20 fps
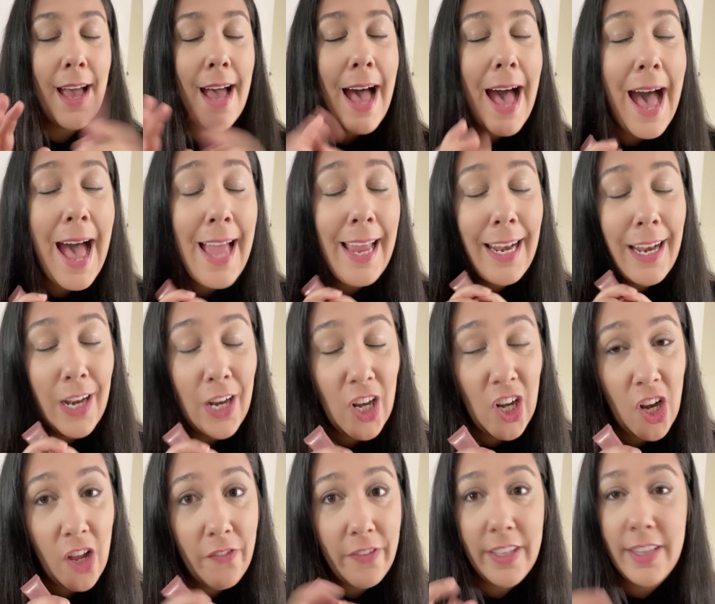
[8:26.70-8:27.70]
I
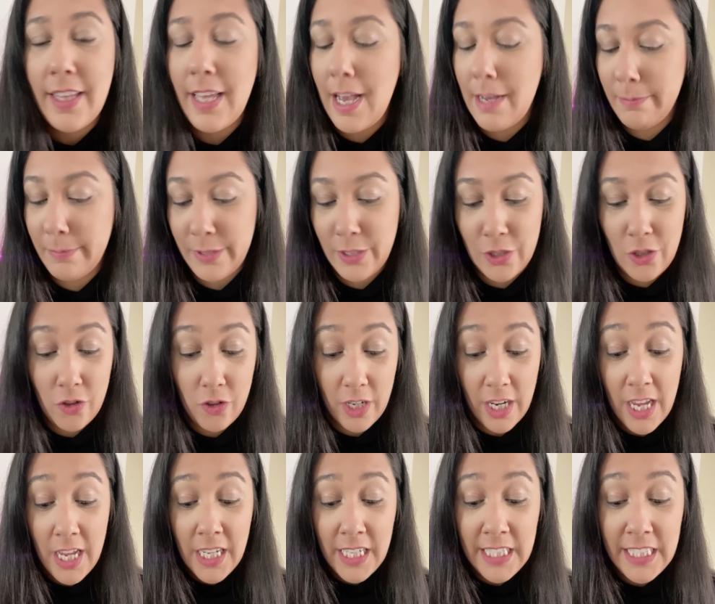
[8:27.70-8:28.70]
love it. I'm sorry.
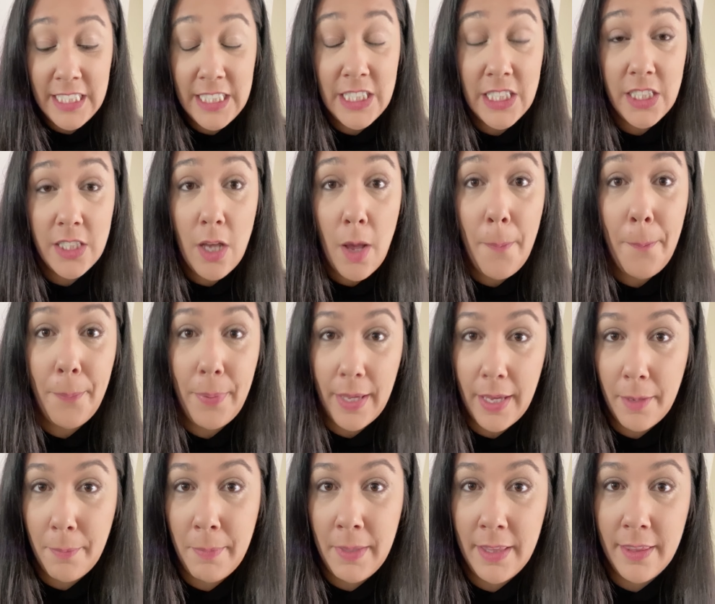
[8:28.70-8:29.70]
It's so
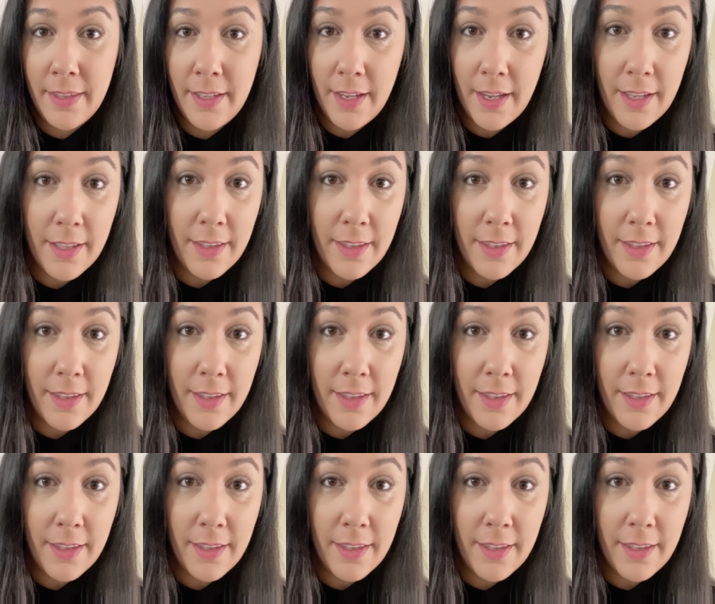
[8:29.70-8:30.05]
pigmented.